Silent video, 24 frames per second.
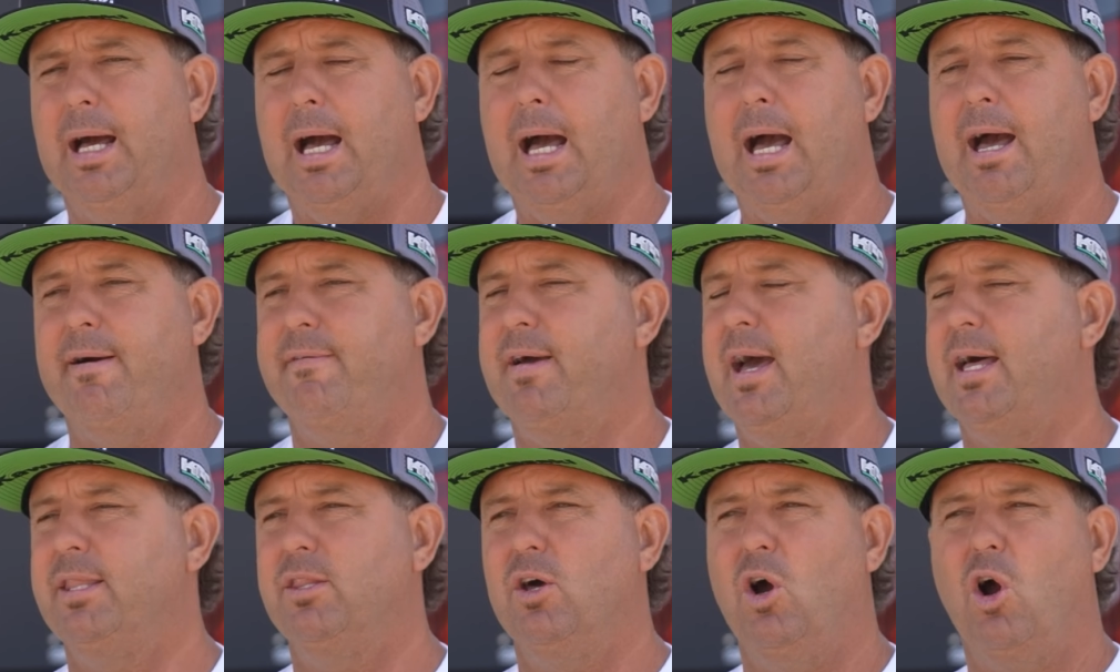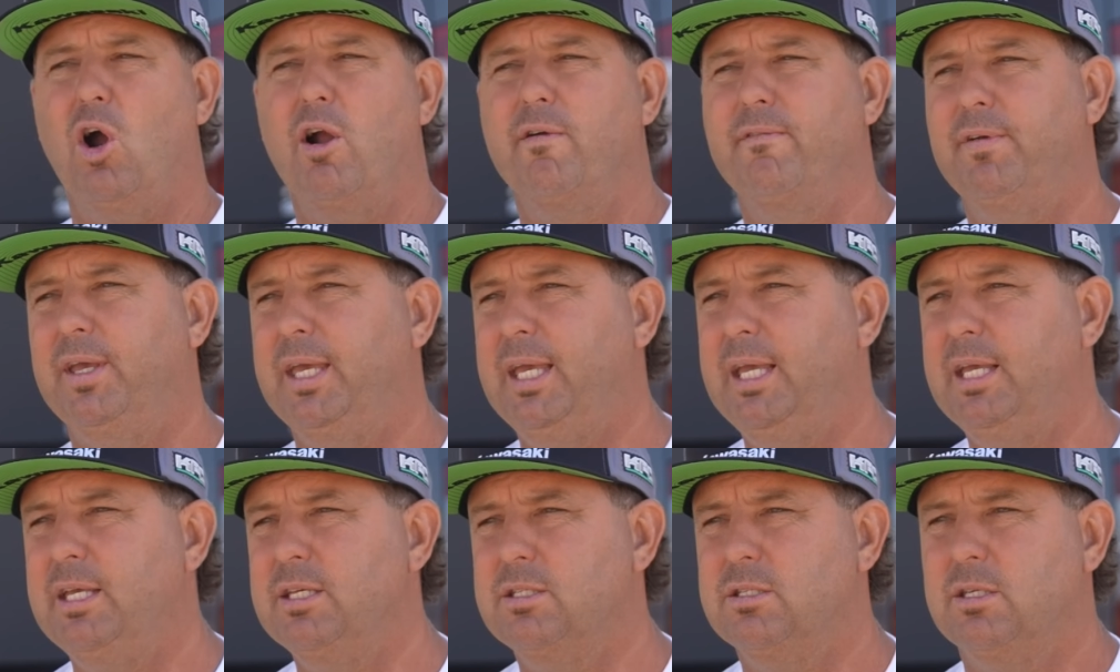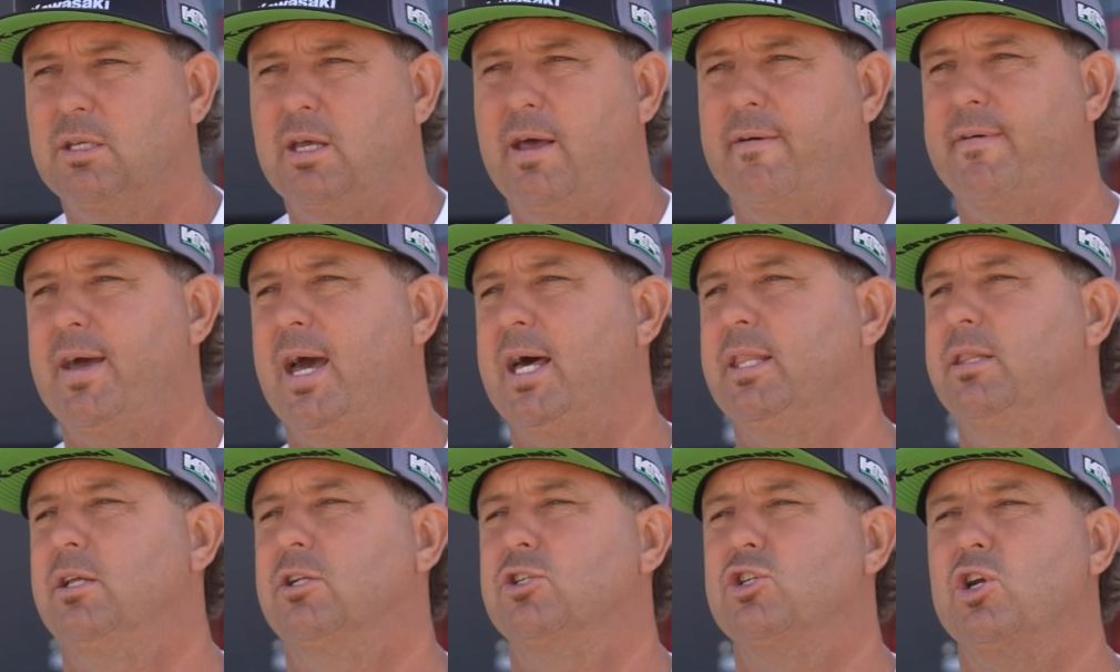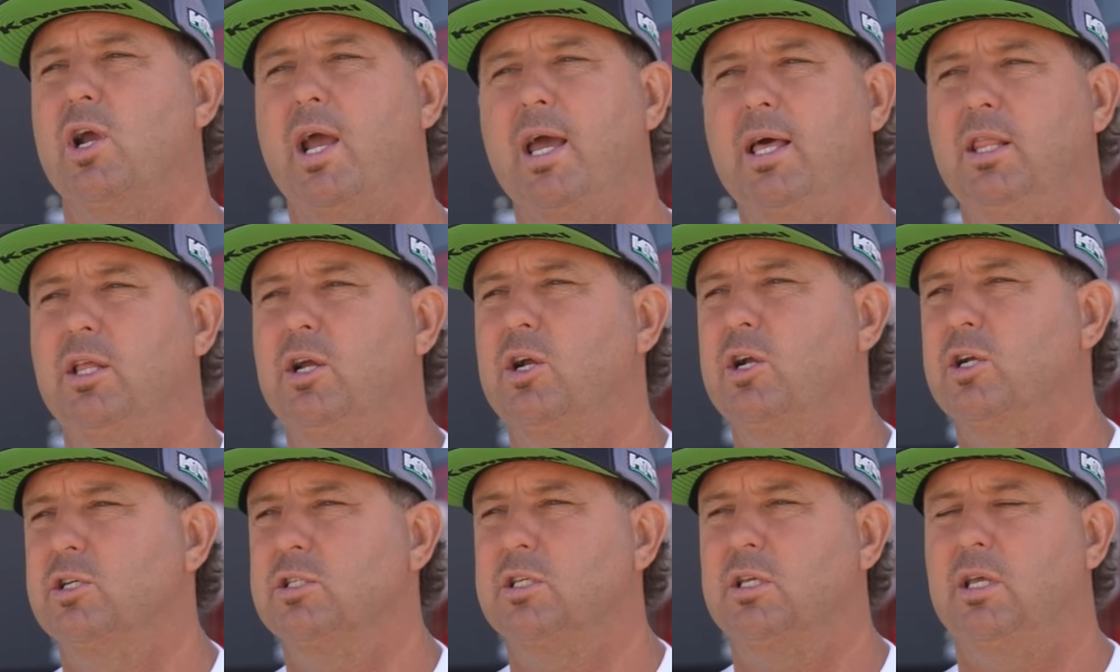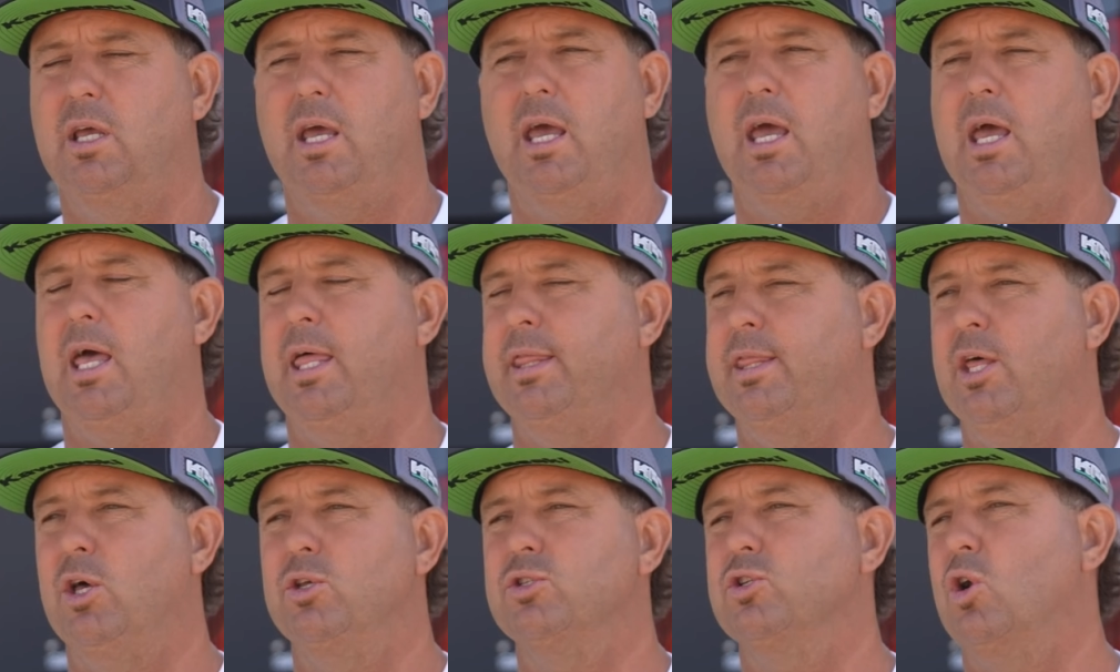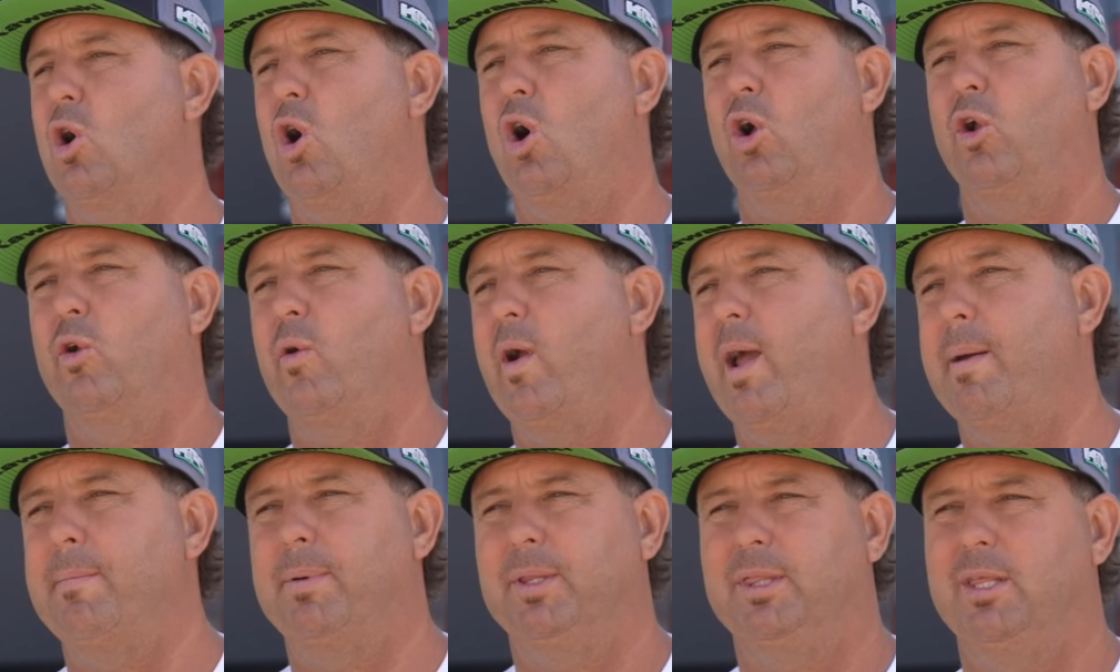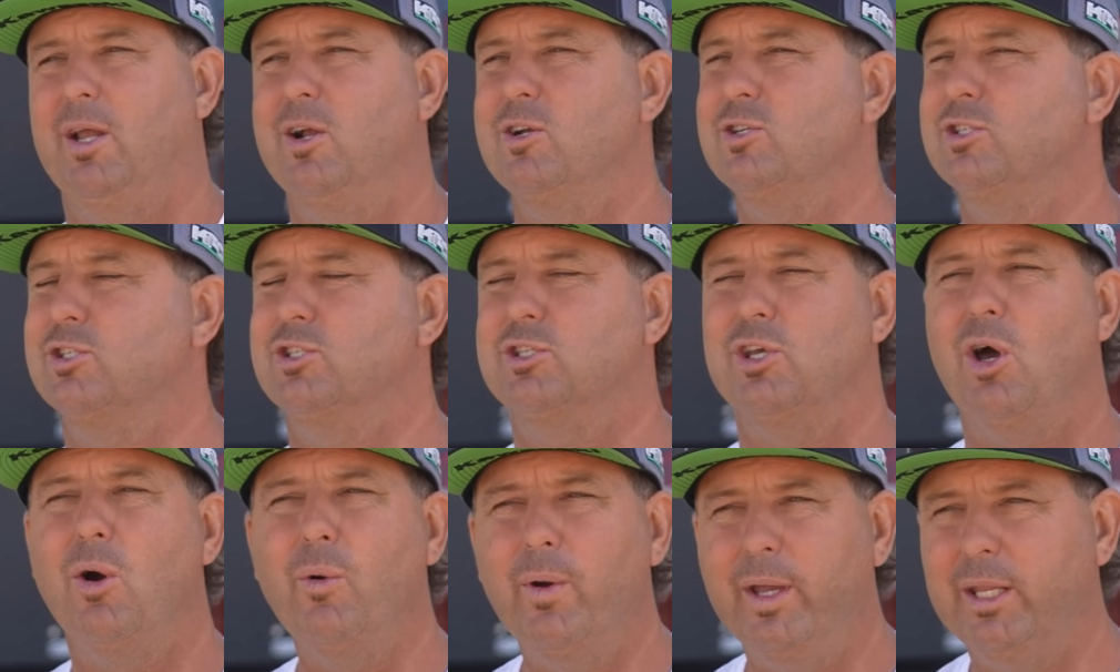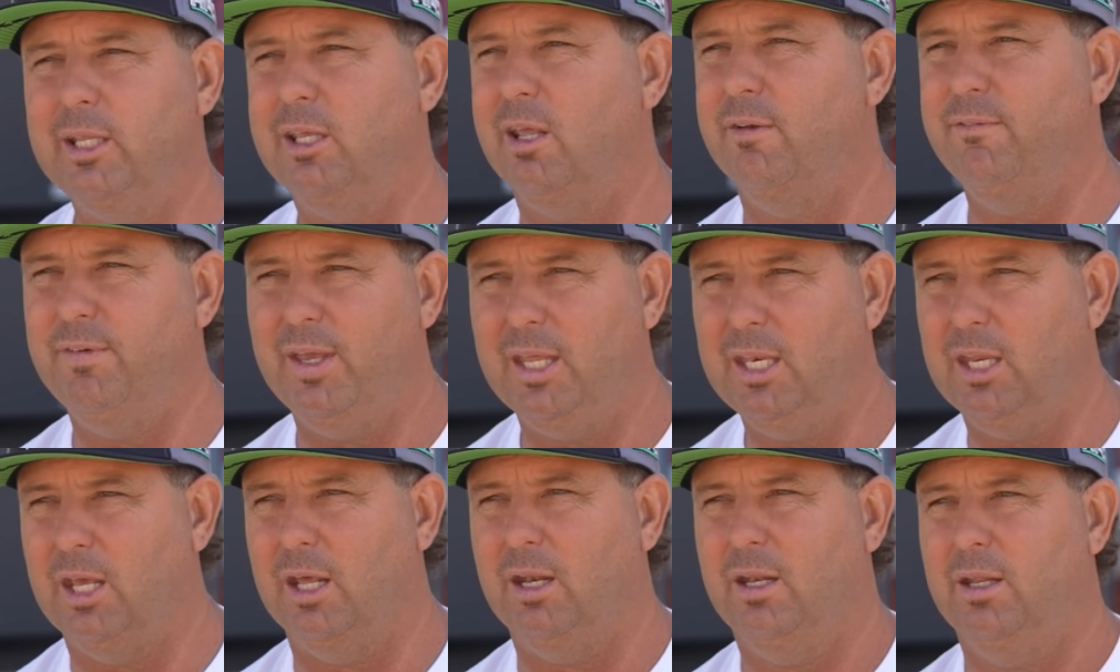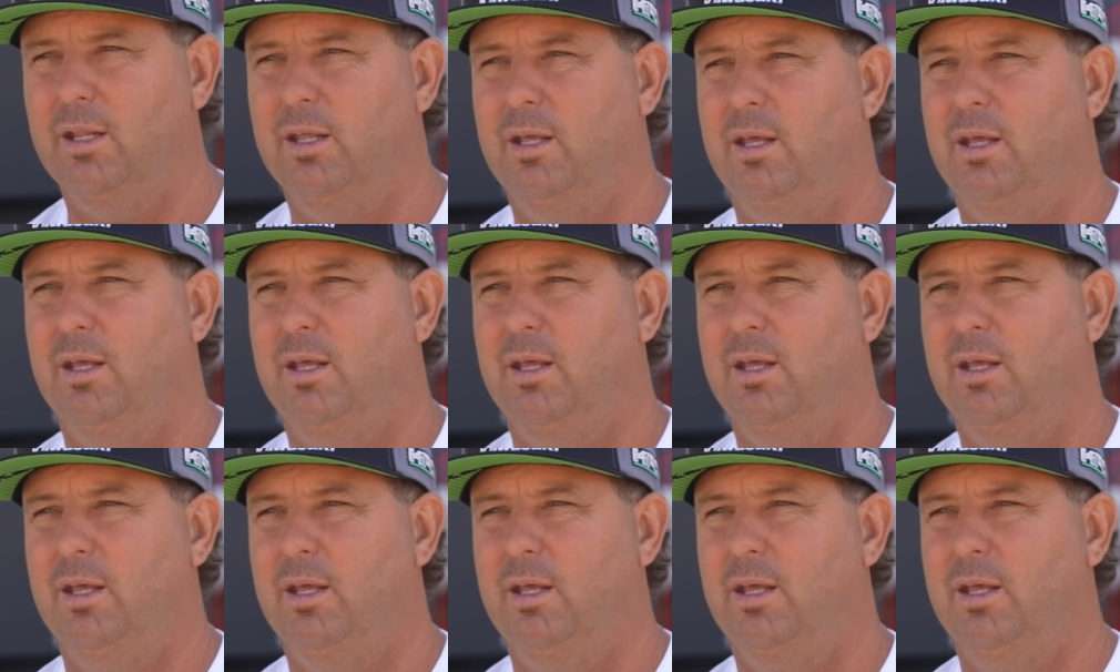I've had the RVs, I've had the trailers, and those are all great, but they're so inconvenient.